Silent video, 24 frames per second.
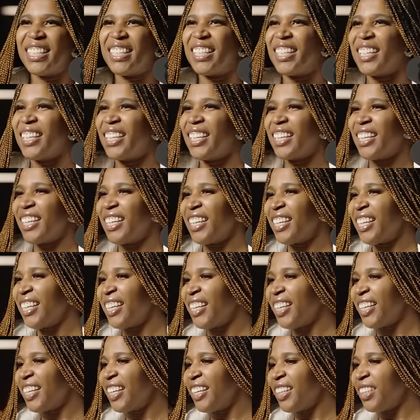thank you
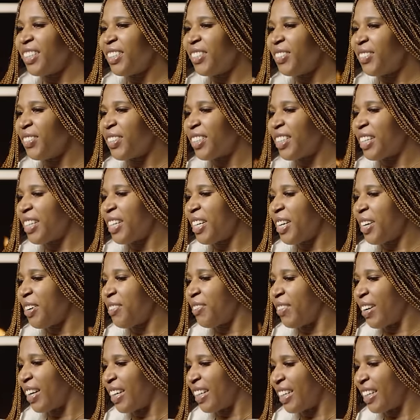raphael you really care about